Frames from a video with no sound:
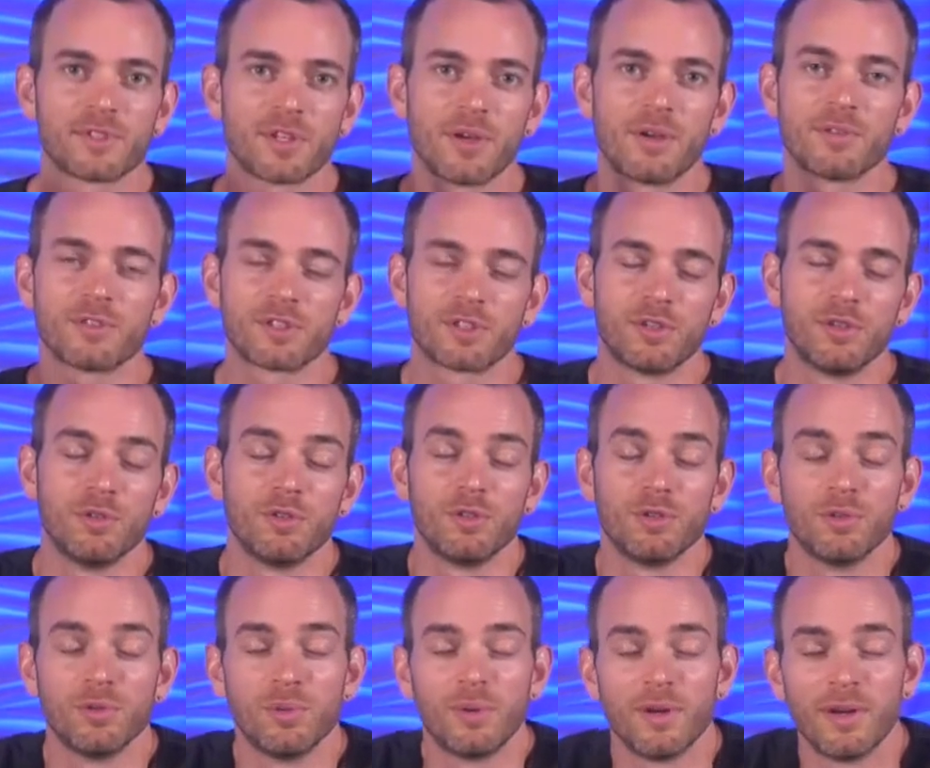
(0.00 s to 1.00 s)
So it's
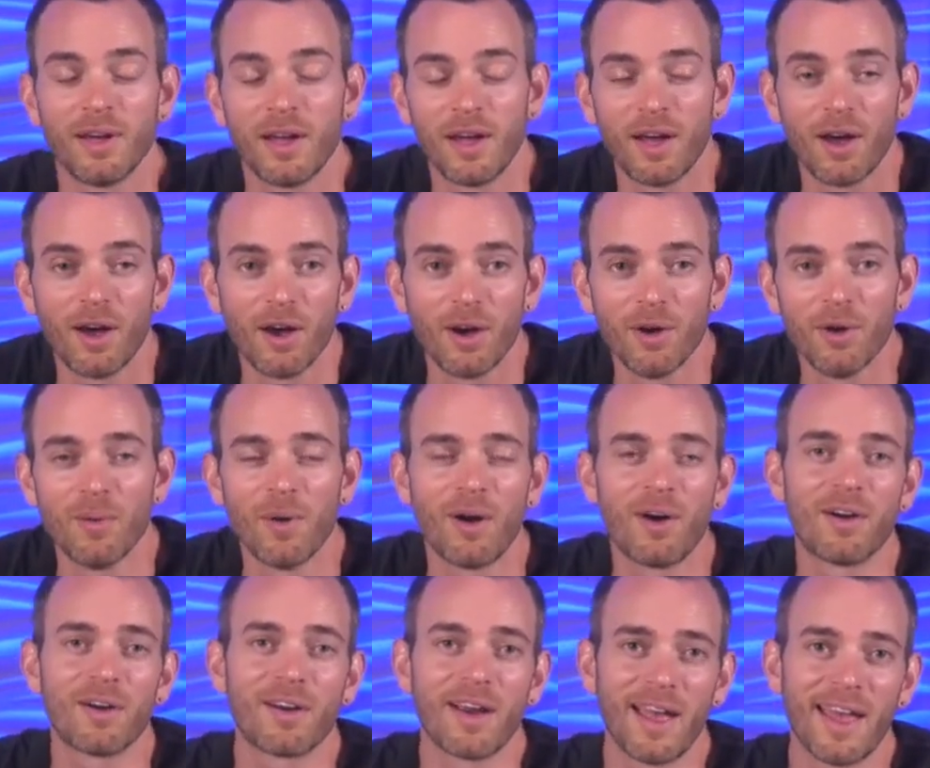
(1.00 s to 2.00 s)
Quora,
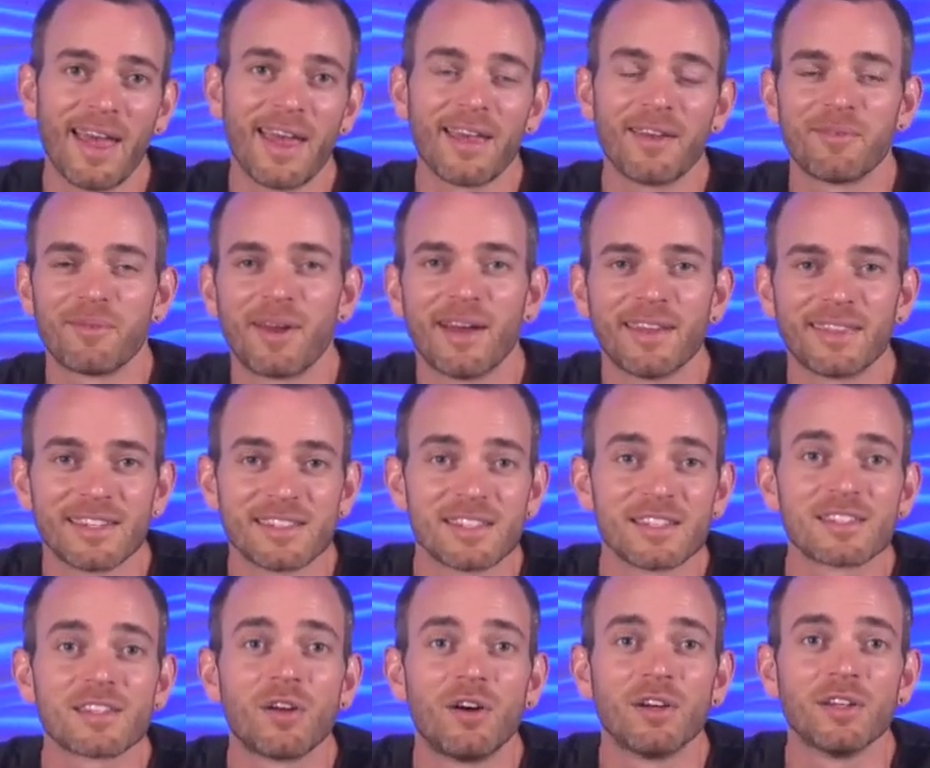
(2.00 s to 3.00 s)
right? This
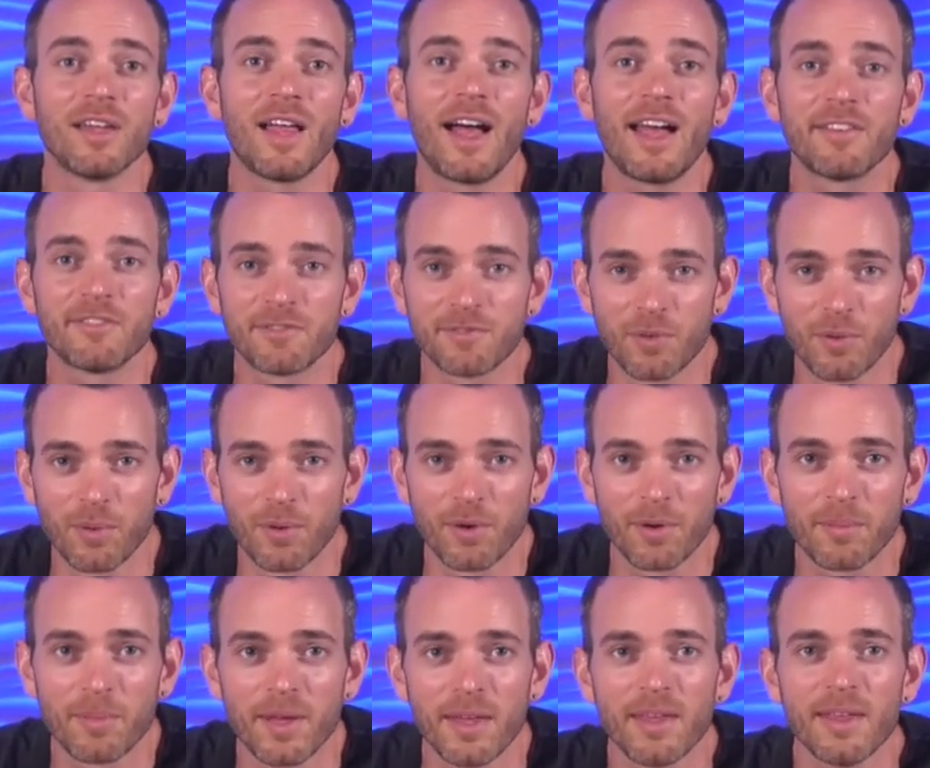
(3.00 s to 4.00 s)
is an online
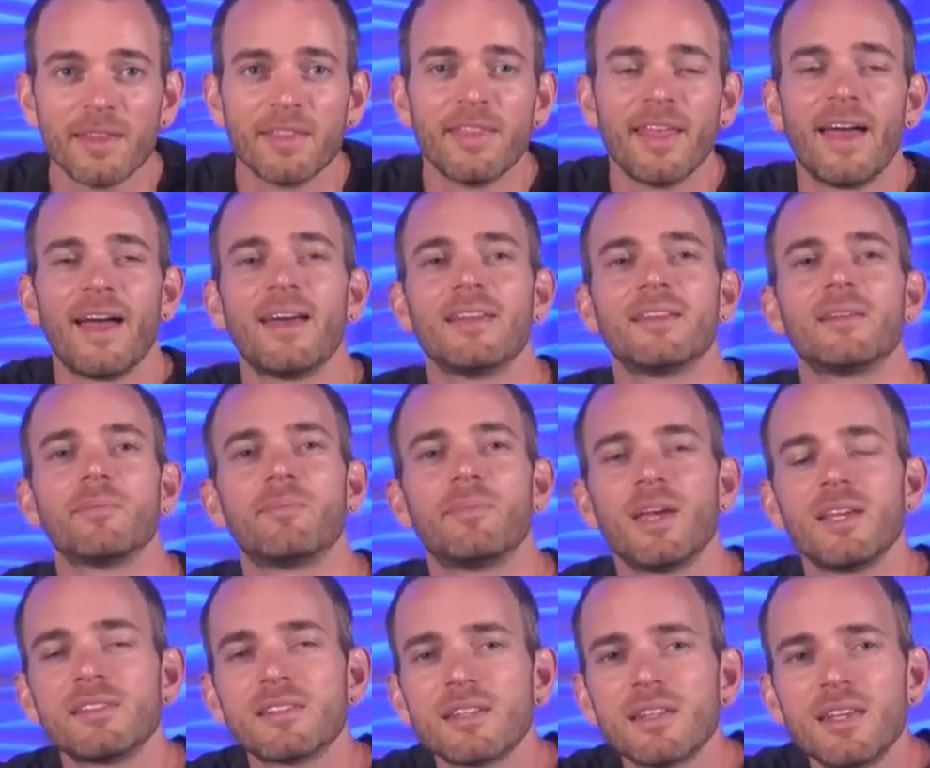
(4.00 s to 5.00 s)
forum that
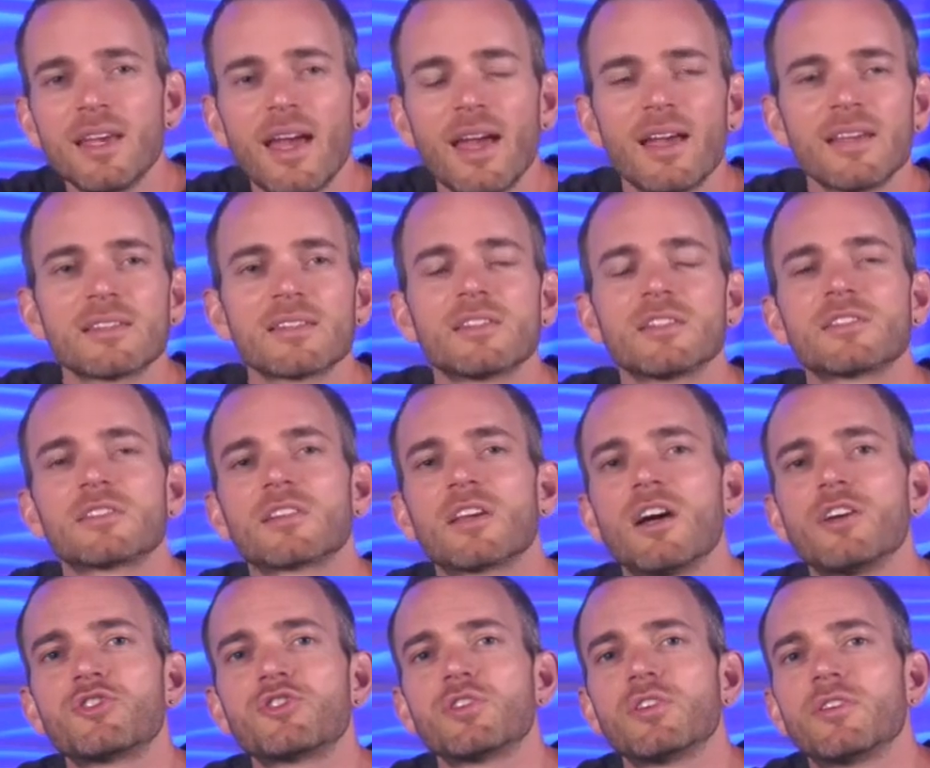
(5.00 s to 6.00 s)
basically has a
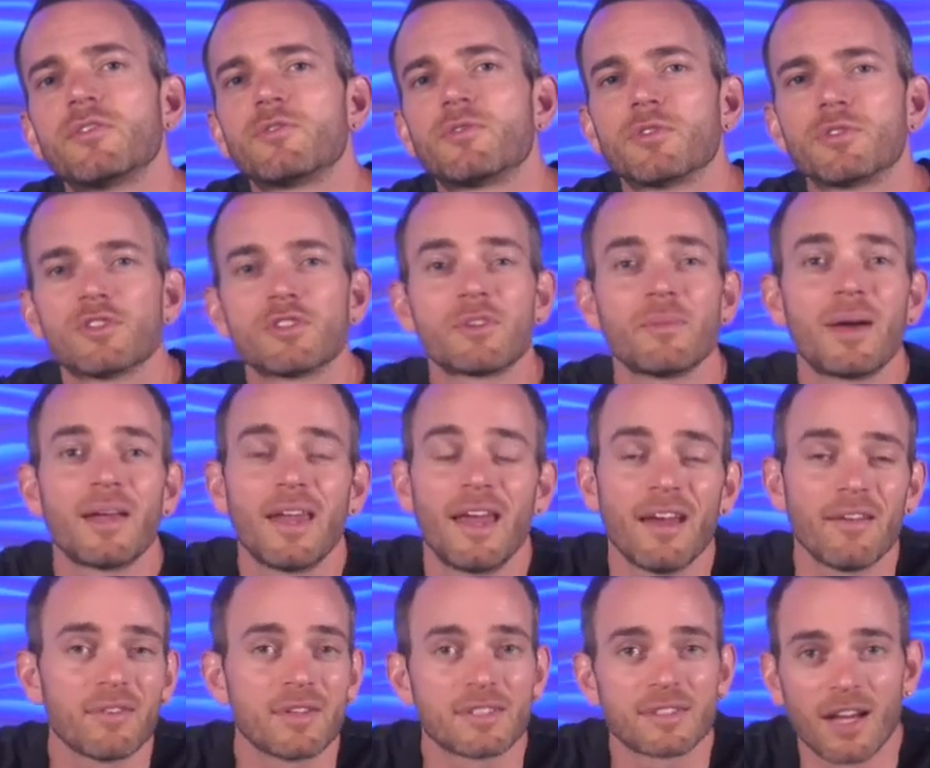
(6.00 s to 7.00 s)
discussion for just about
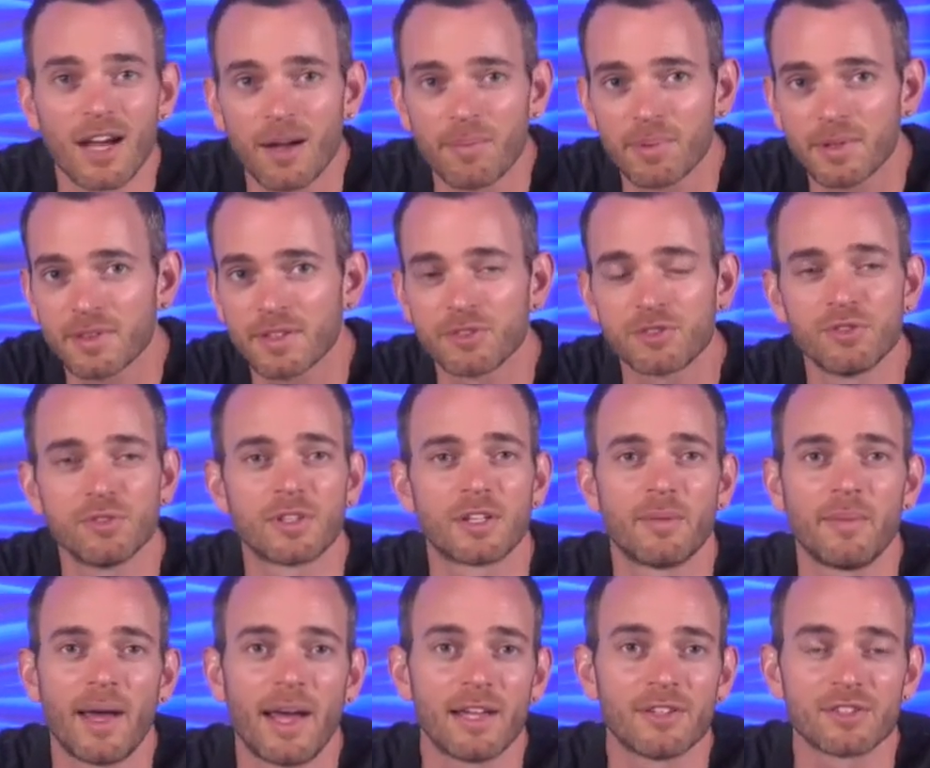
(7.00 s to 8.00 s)
every topic that you can
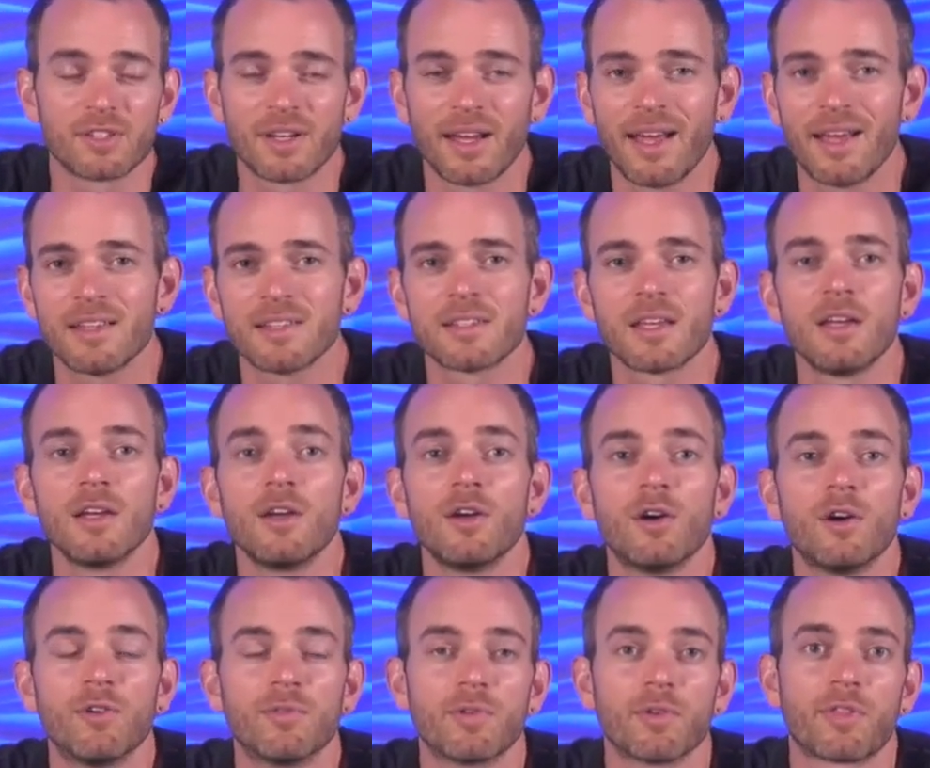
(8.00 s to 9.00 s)
imagine. It has
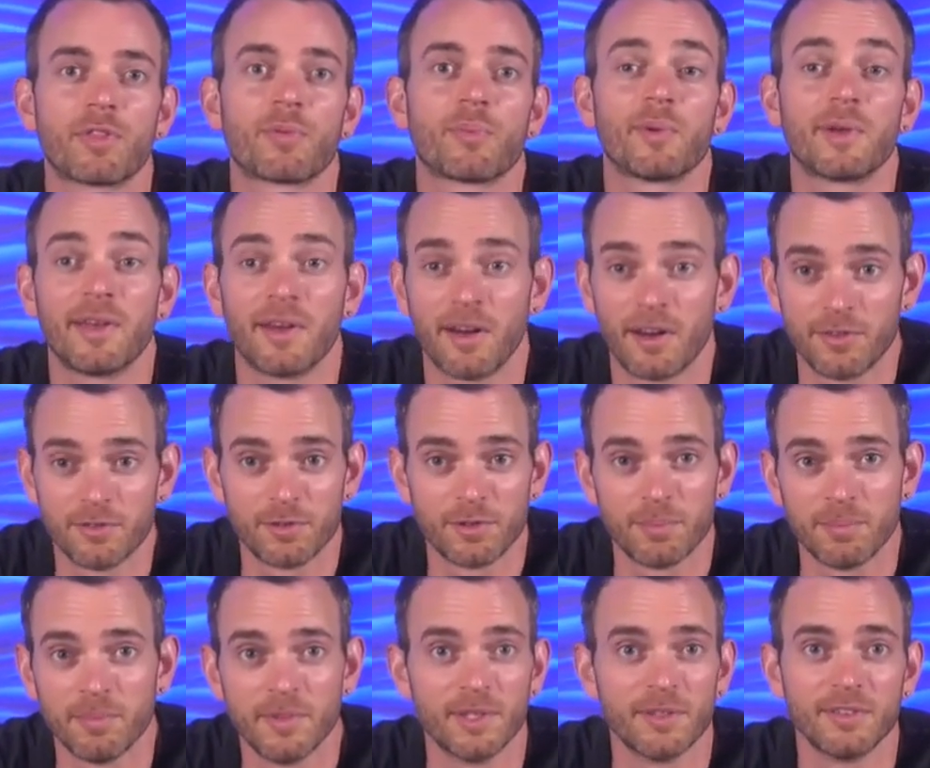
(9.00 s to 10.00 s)
over 300
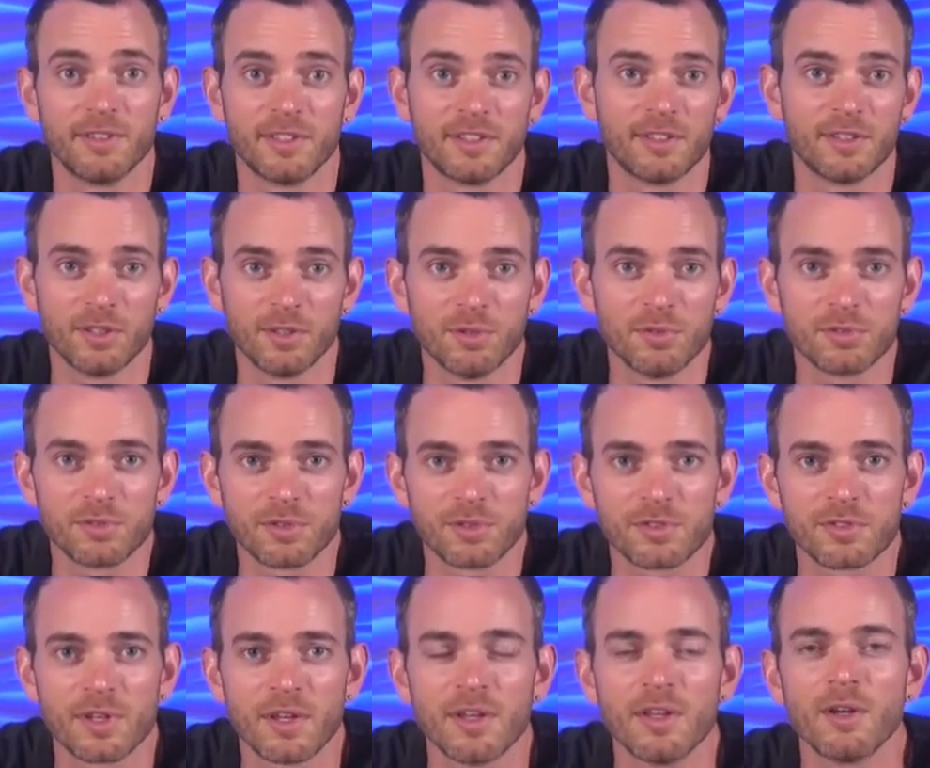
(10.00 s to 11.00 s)
million
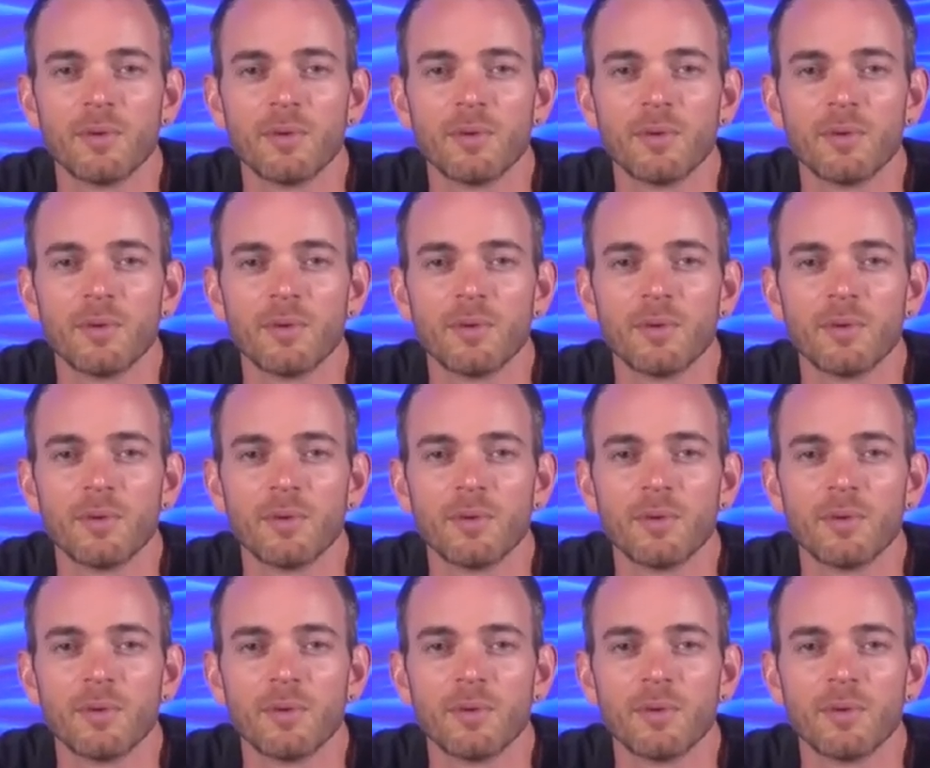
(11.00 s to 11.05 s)
users.